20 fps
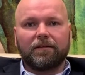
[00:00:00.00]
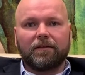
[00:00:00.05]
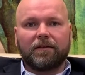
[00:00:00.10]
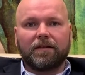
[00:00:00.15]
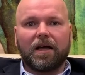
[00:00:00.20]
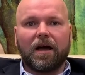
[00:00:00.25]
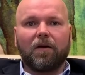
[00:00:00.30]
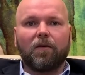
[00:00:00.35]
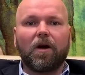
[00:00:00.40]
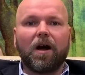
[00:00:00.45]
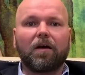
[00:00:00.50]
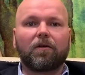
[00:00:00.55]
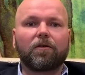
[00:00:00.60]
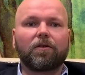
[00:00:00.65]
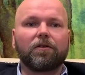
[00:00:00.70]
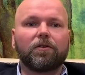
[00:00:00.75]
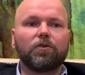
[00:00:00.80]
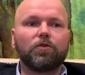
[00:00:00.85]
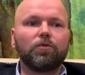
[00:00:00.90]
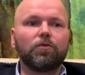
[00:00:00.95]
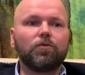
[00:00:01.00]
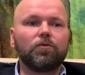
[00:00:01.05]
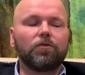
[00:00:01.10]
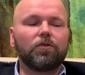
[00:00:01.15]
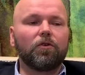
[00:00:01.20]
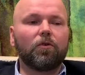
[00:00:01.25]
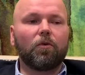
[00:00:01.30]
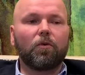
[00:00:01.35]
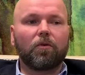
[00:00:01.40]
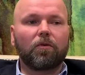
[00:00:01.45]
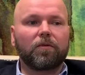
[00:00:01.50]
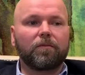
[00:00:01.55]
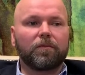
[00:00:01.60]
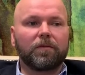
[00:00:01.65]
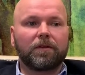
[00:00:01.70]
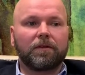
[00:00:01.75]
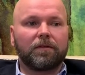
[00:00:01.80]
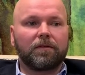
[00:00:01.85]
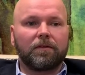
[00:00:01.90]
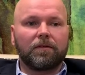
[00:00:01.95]
Now, our new
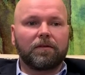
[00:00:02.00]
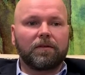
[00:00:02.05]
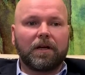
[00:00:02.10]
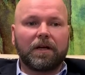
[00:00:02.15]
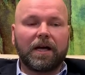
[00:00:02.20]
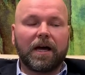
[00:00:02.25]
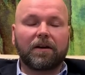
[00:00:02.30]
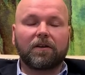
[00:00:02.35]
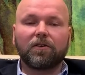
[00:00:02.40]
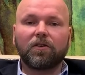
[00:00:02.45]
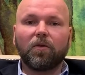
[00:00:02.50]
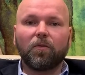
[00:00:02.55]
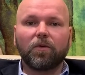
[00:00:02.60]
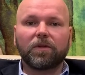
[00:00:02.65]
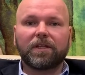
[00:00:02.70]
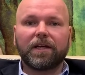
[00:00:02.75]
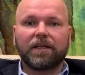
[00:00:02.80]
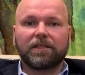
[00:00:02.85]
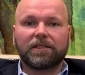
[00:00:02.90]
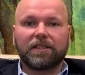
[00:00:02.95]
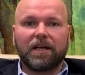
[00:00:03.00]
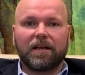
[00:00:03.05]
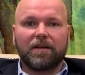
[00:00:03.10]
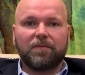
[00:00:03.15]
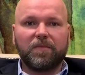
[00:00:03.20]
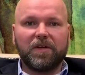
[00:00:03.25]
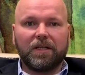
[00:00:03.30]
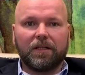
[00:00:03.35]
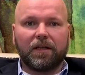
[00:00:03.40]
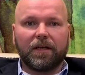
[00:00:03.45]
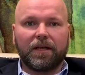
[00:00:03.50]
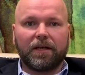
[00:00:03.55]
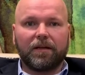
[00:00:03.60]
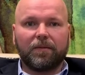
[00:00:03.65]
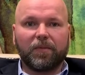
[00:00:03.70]
norm, I don't know what that's going to be like,